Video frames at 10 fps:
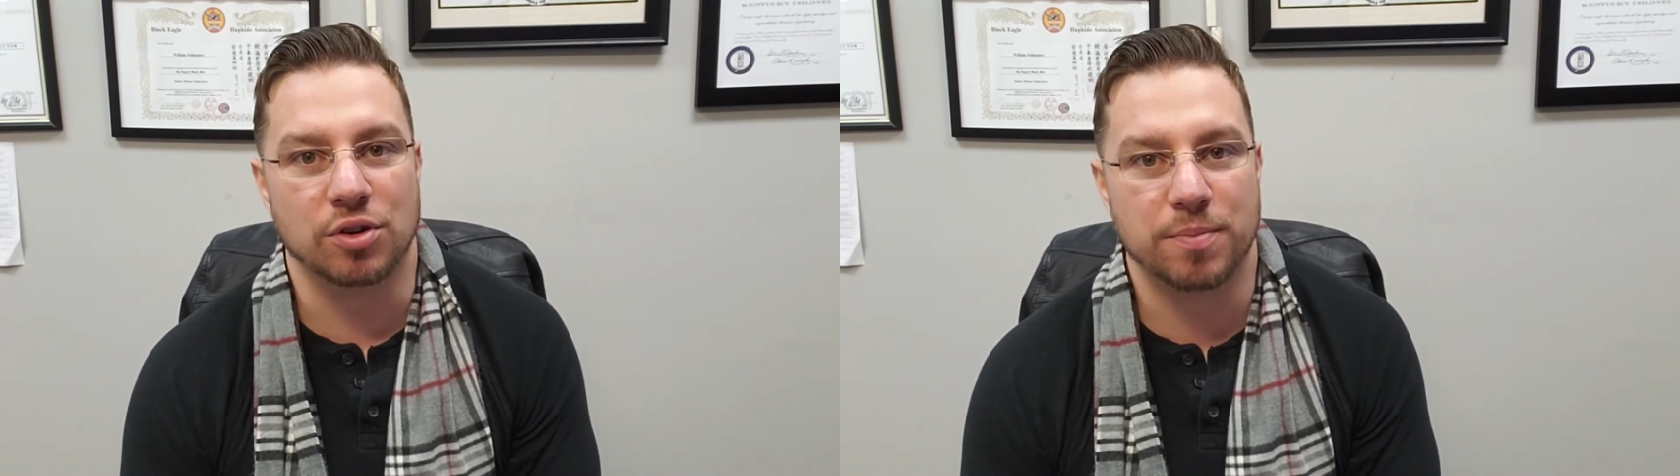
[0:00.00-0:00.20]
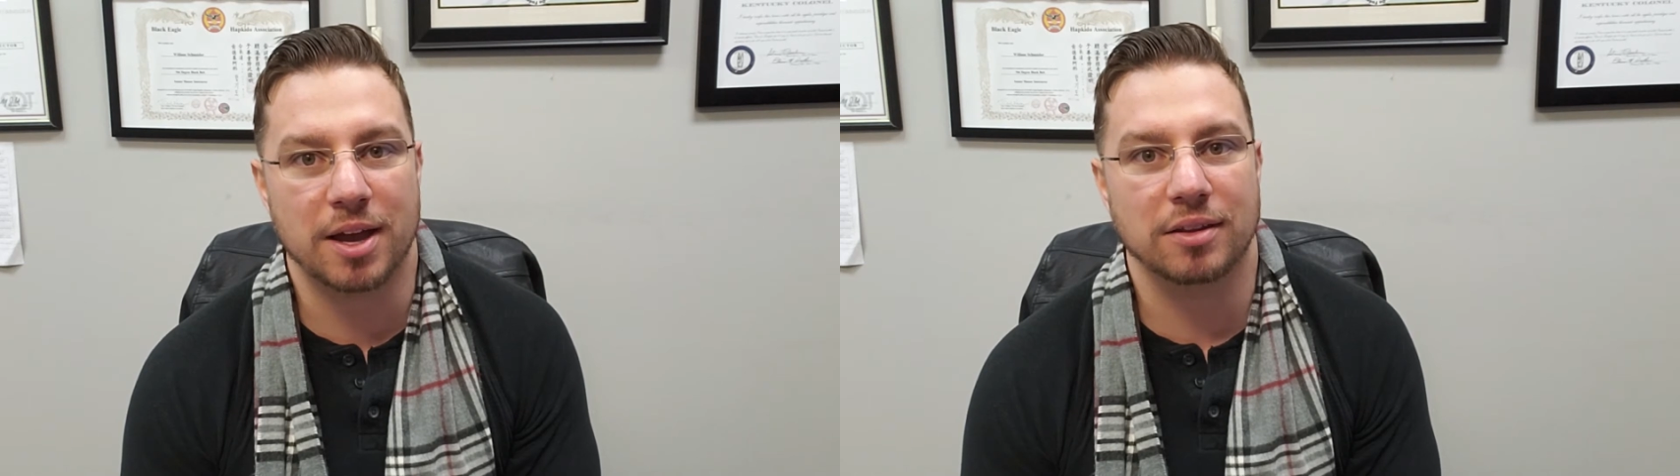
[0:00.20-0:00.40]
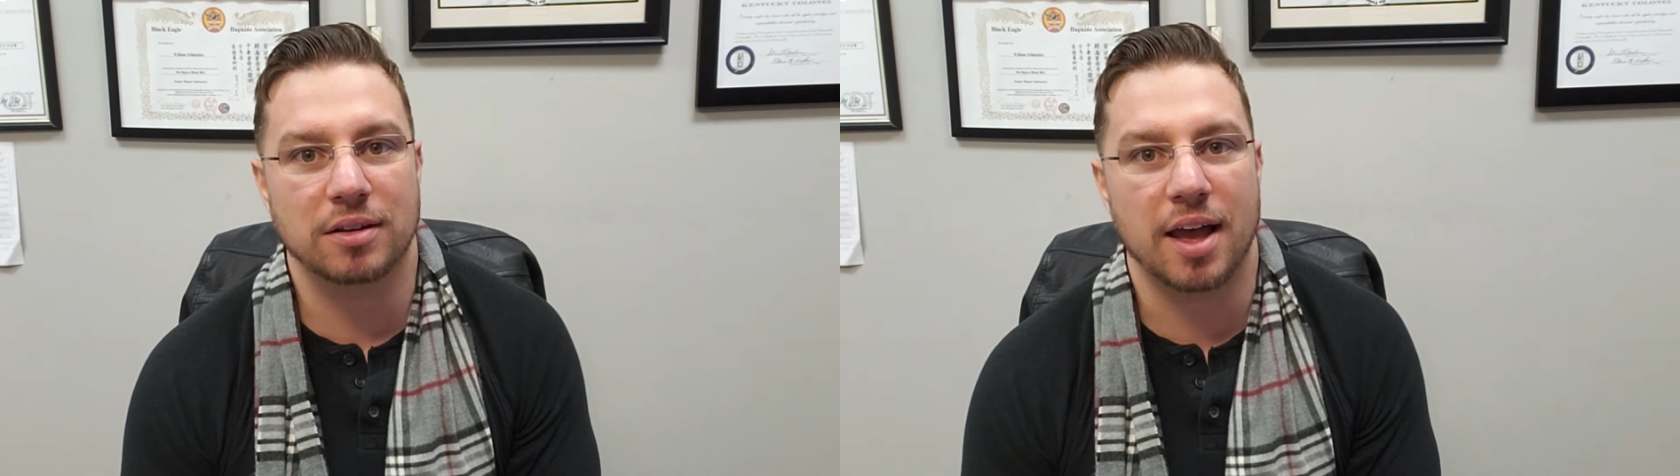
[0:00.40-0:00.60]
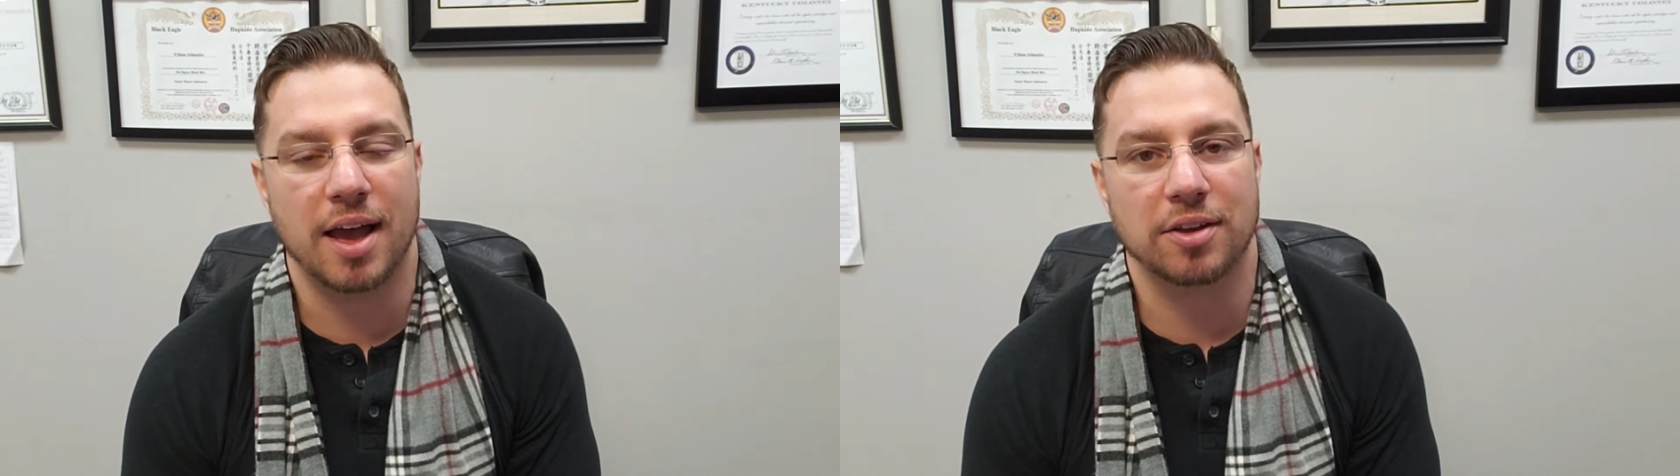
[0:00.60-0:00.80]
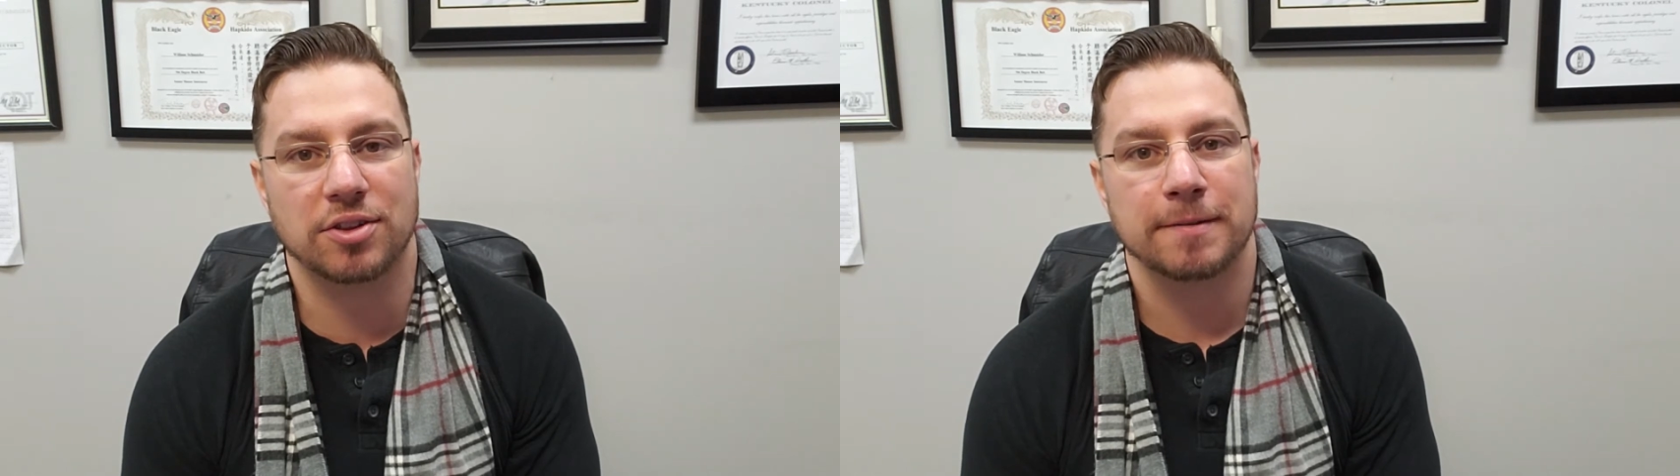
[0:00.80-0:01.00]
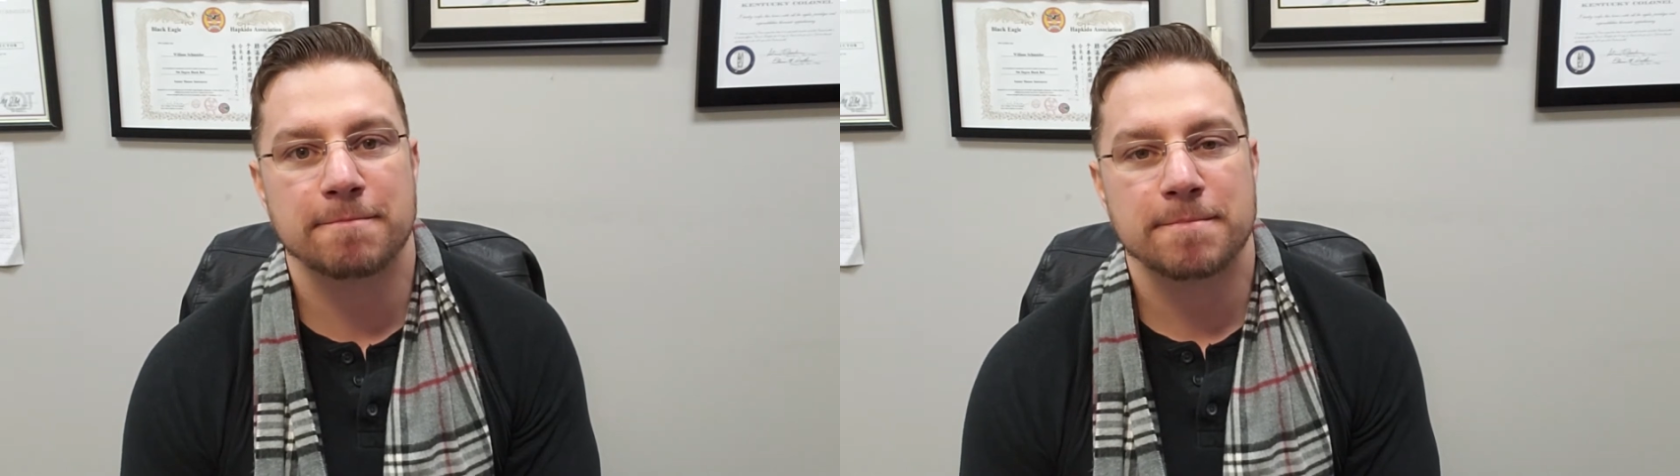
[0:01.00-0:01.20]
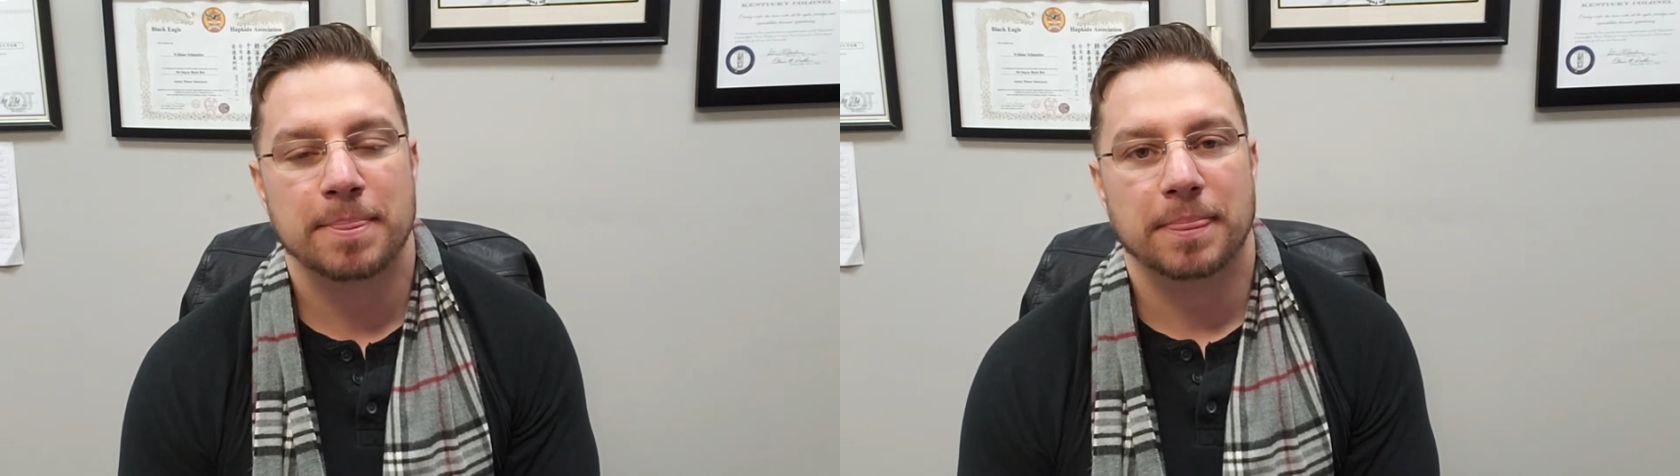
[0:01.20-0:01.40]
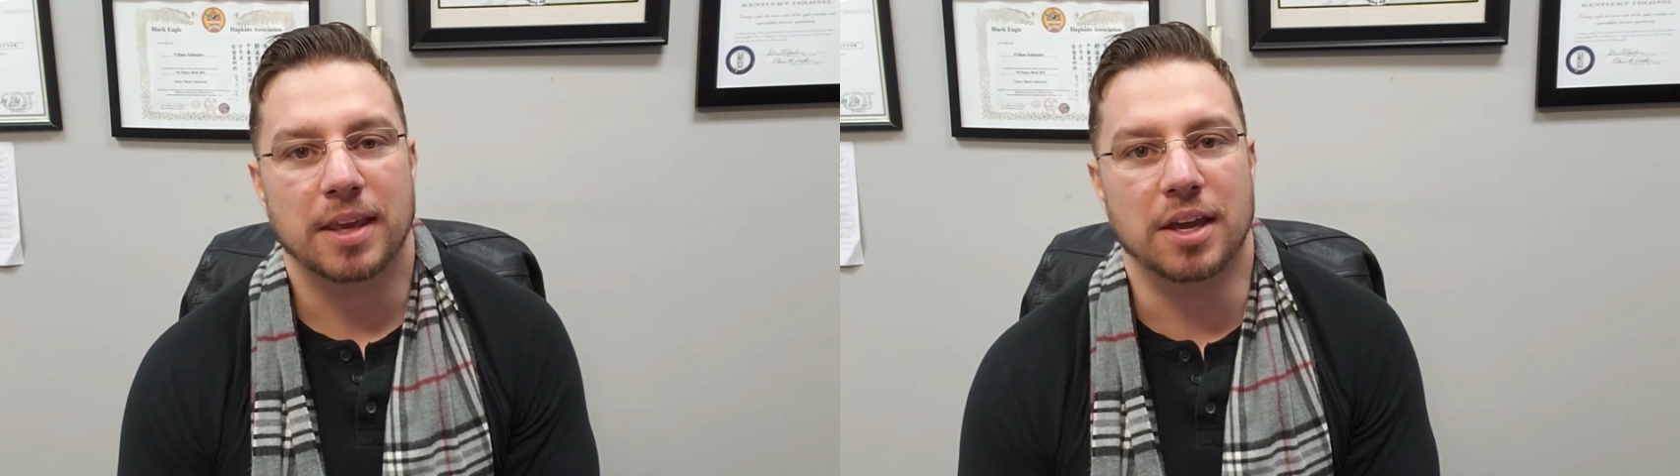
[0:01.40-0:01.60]
respect the class,
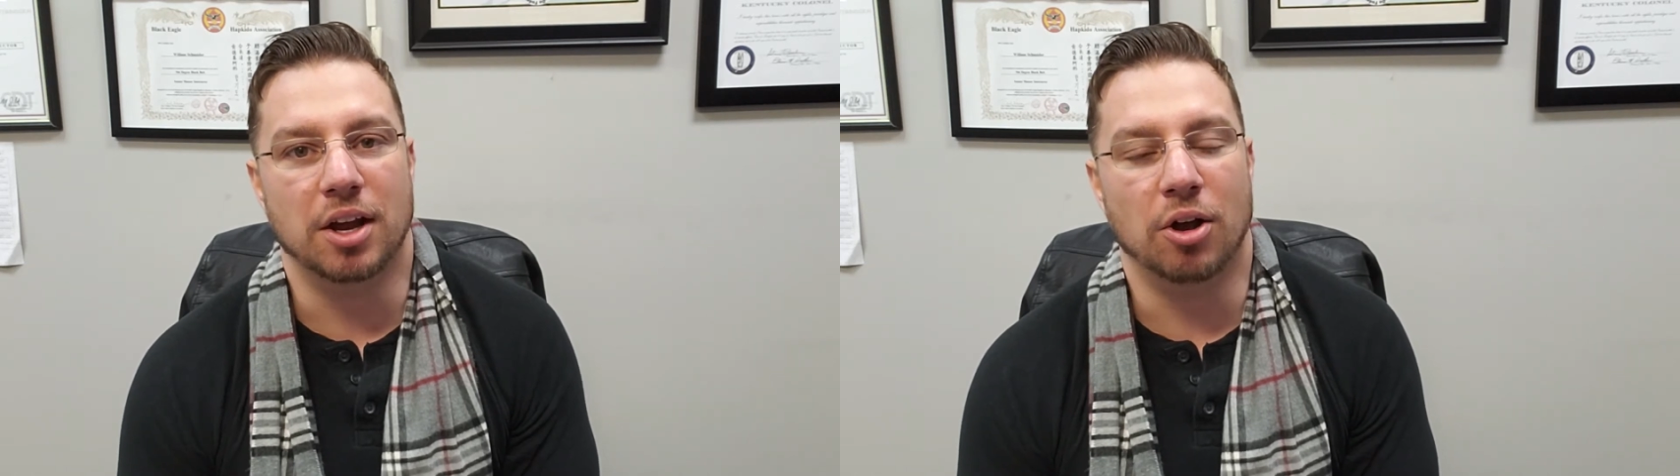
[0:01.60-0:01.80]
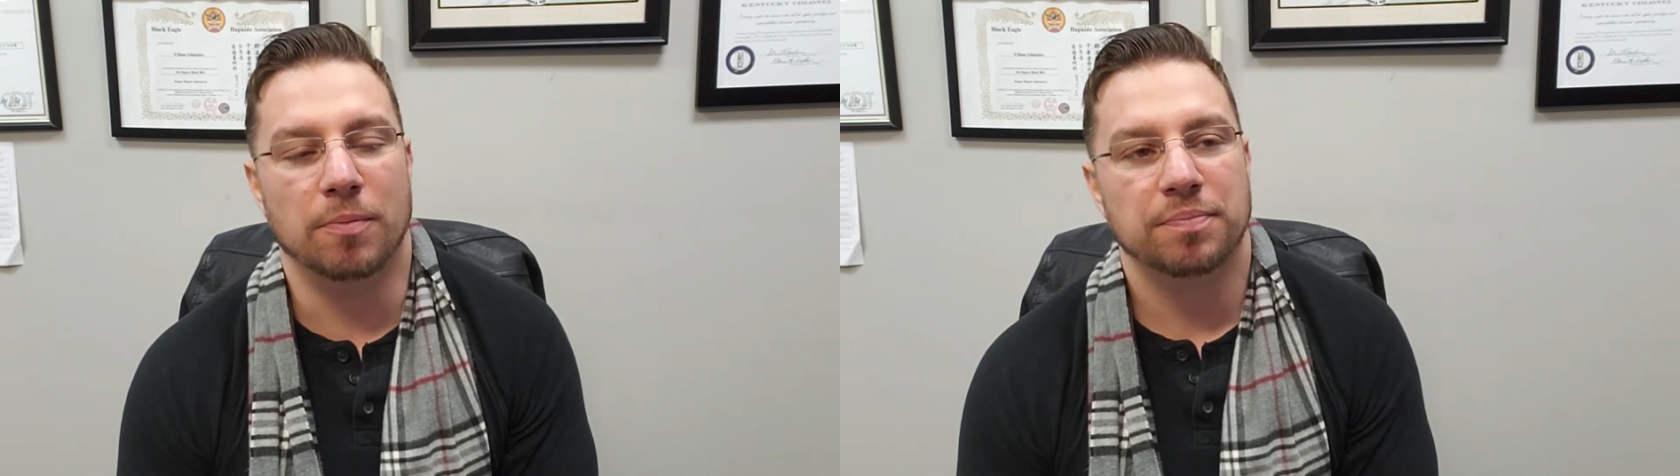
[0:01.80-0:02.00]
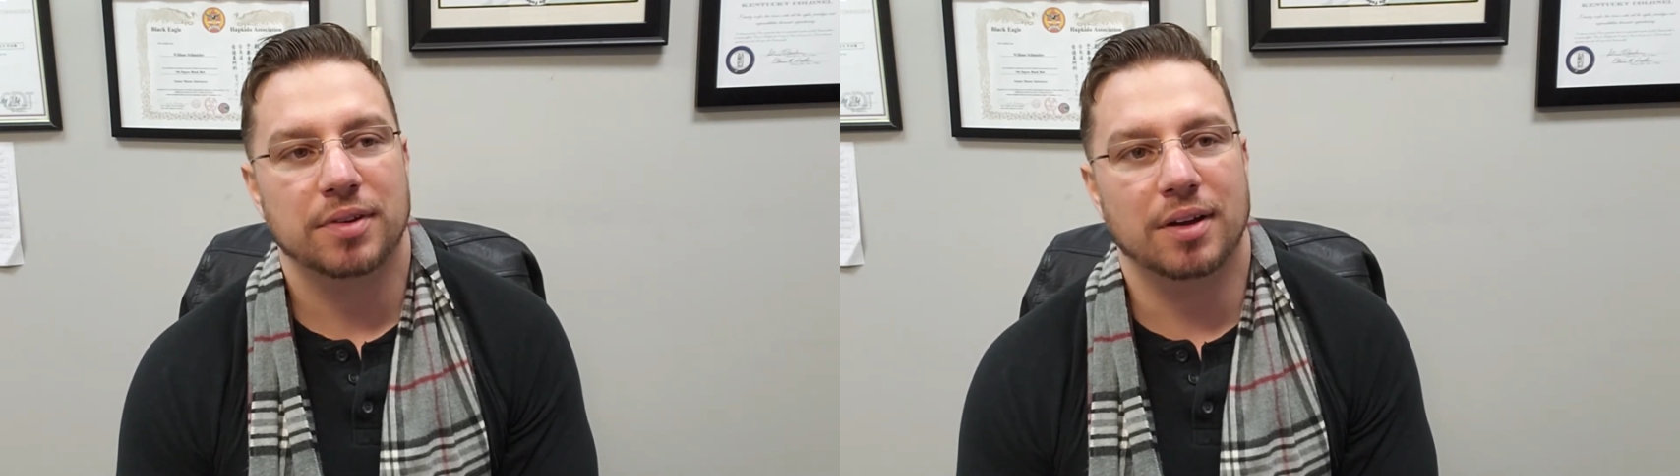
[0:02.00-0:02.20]
you know,